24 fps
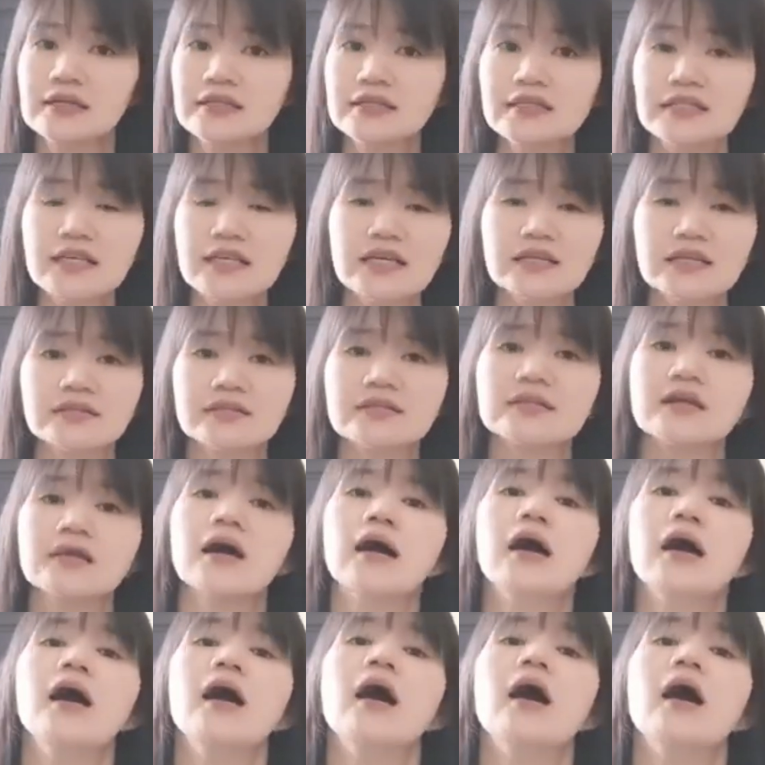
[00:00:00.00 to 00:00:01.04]
Six.
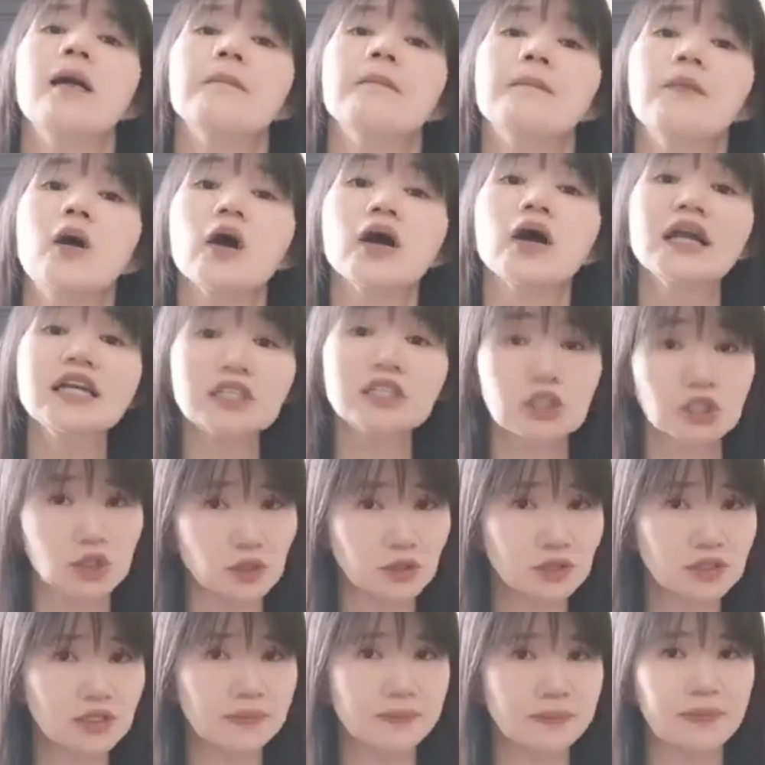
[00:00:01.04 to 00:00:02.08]
Mortgage
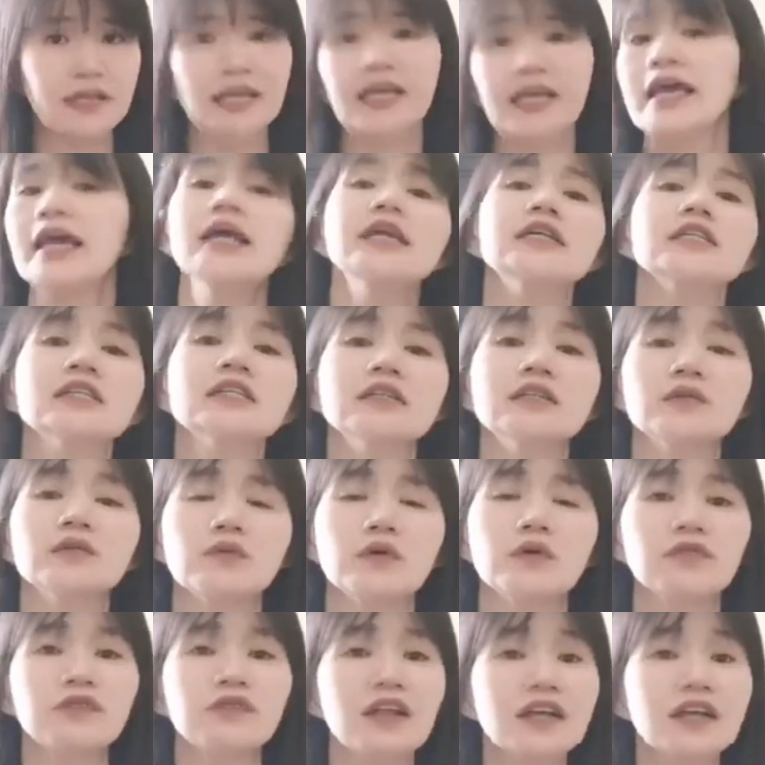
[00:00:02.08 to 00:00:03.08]
loan application with